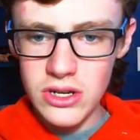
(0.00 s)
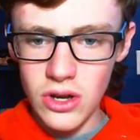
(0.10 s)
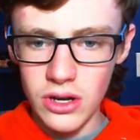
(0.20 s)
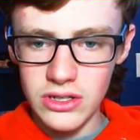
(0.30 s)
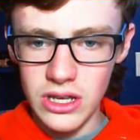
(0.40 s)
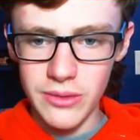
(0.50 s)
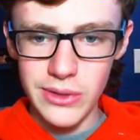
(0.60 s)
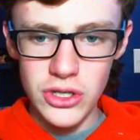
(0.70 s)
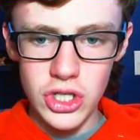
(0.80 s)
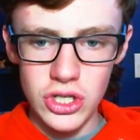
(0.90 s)
dot
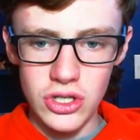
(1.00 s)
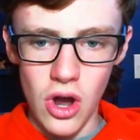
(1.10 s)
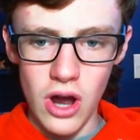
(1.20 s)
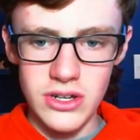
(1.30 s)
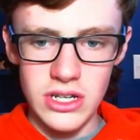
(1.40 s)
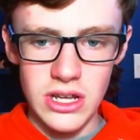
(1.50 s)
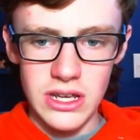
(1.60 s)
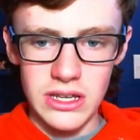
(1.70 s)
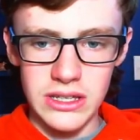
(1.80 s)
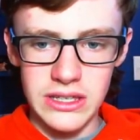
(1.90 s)
image dot
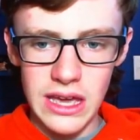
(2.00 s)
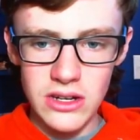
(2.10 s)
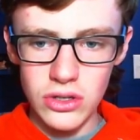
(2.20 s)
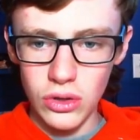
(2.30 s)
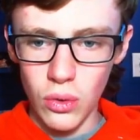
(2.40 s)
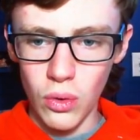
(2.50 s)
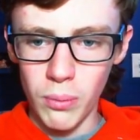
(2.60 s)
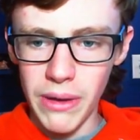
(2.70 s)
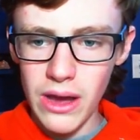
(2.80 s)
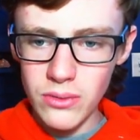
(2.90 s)
get local
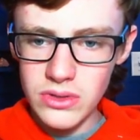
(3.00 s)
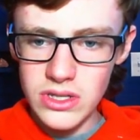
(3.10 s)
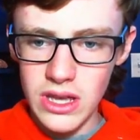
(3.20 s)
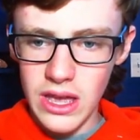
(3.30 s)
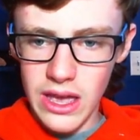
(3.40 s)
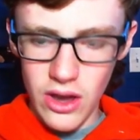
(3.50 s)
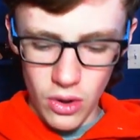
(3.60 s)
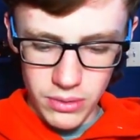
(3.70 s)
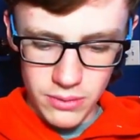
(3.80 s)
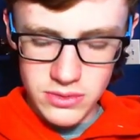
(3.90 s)
bounds.
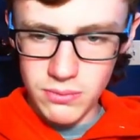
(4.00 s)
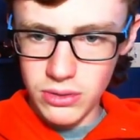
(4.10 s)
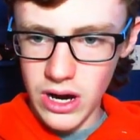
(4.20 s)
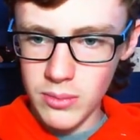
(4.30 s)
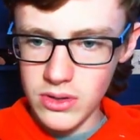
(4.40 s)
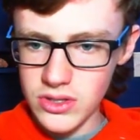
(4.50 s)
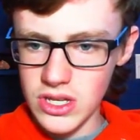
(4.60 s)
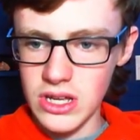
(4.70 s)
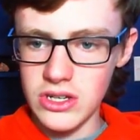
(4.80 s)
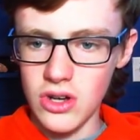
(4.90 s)
Open up some parameters
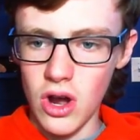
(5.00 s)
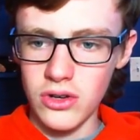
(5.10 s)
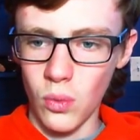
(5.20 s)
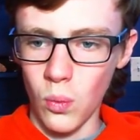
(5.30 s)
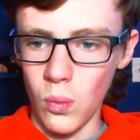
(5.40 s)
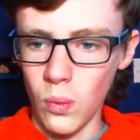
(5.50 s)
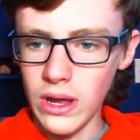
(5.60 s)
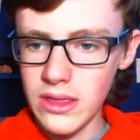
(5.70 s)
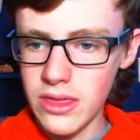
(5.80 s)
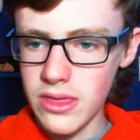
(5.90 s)
dot
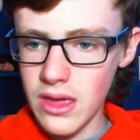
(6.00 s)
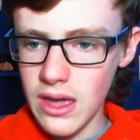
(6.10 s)
width,